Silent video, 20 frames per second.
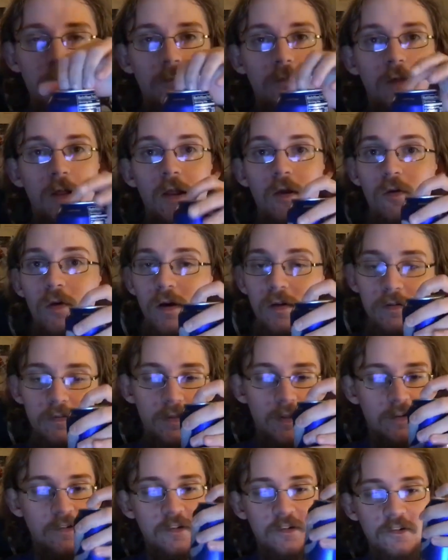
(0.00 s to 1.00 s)
Anyways,
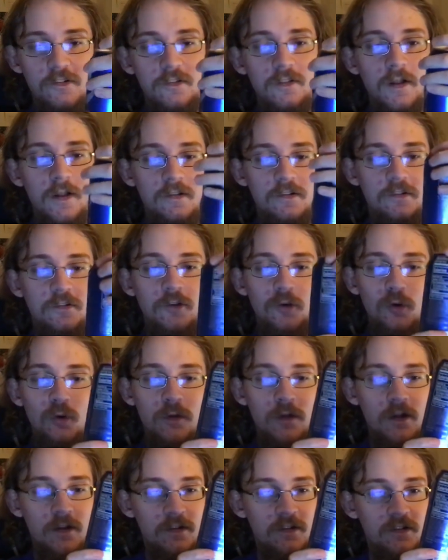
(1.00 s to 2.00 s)
let's do
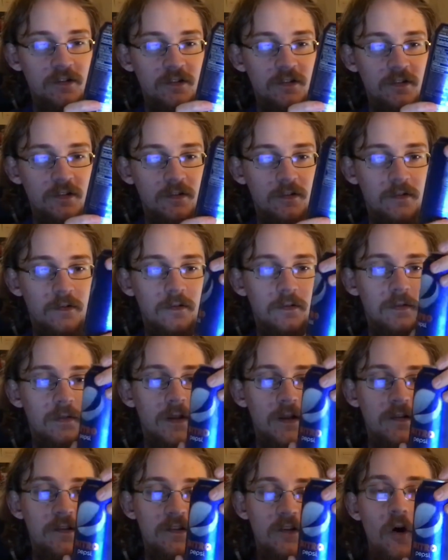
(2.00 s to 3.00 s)
this.
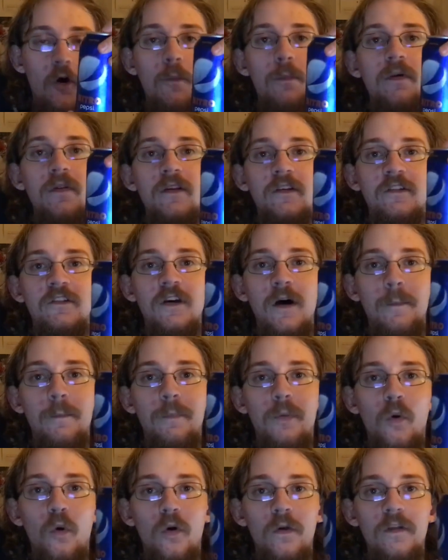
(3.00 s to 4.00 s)
Let's open this up,
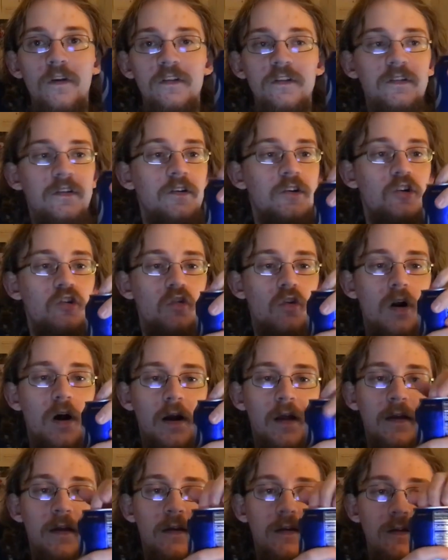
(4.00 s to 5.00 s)
pour this, and
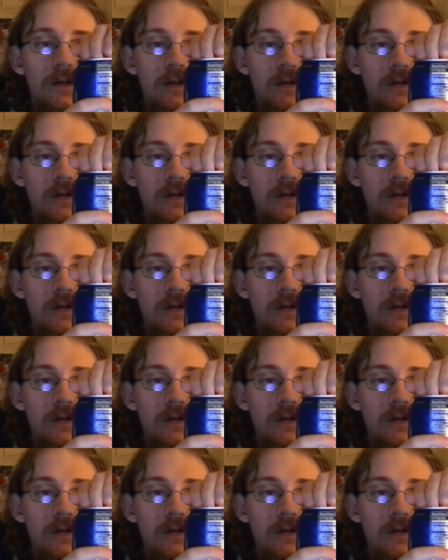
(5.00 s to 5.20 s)
try it.